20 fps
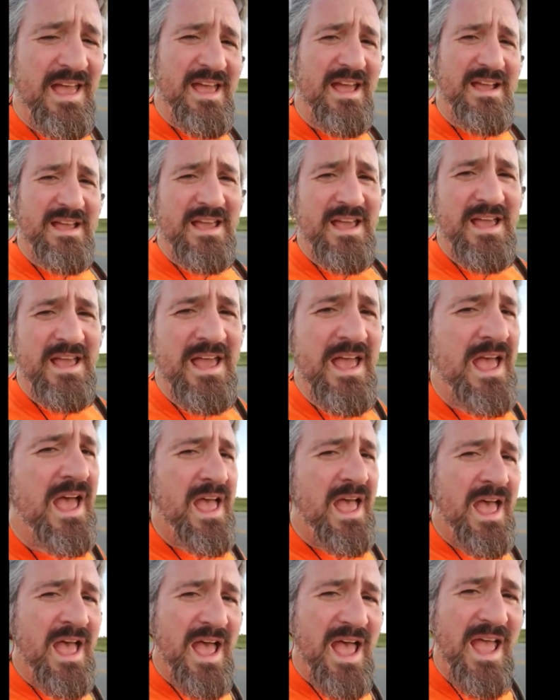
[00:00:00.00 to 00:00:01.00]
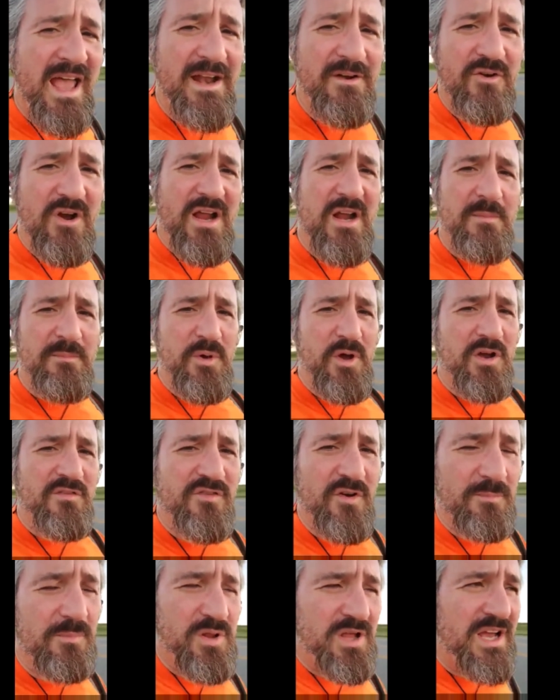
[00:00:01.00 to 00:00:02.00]
Heck, I hadn't read a
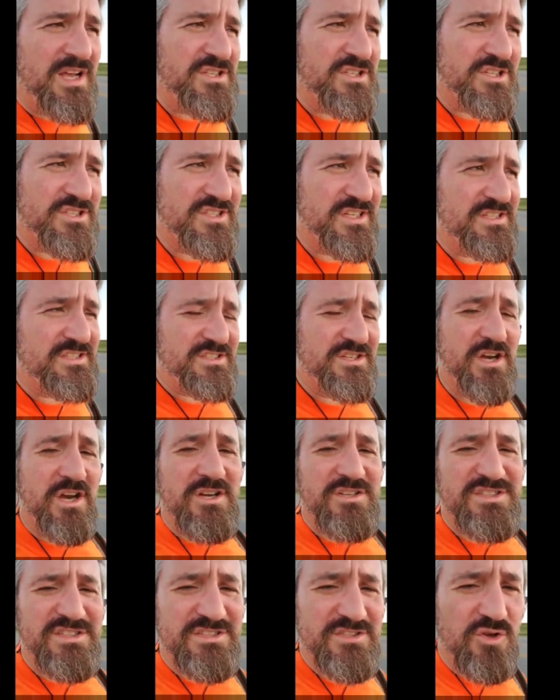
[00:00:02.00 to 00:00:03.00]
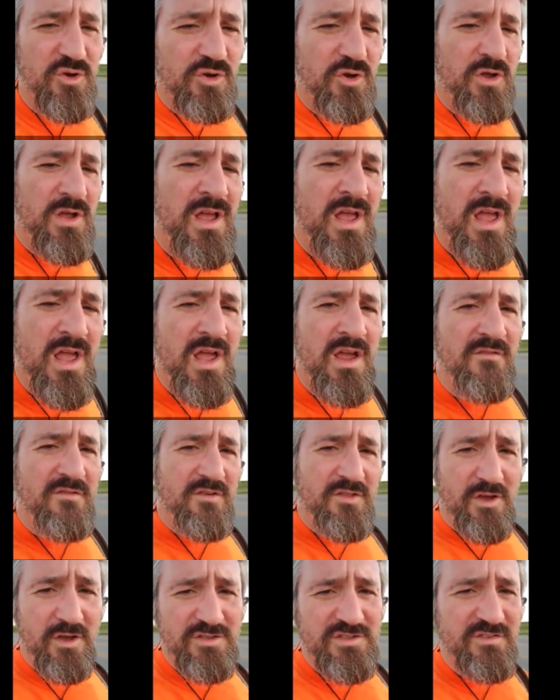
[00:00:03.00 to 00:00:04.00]
book for pleasure since nursery school.
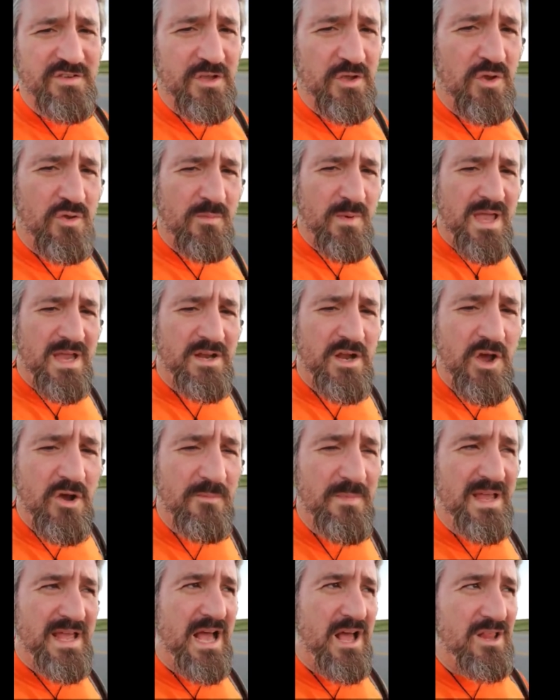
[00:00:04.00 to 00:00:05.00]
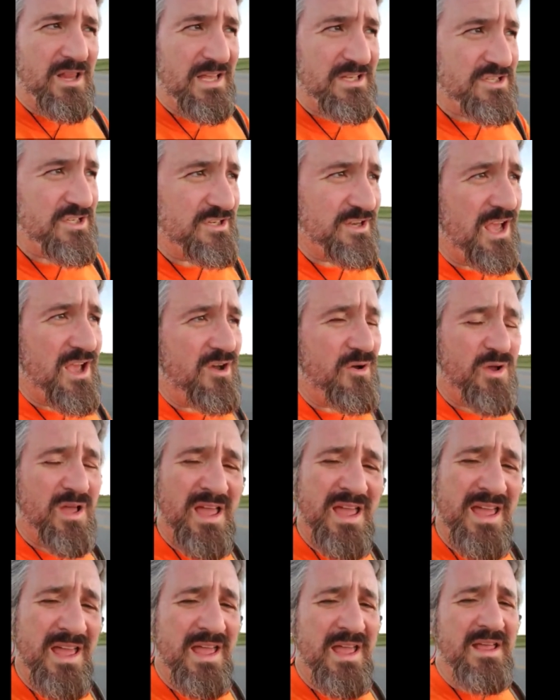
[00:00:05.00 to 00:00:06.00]
For those of you who may know me, I'll let you know.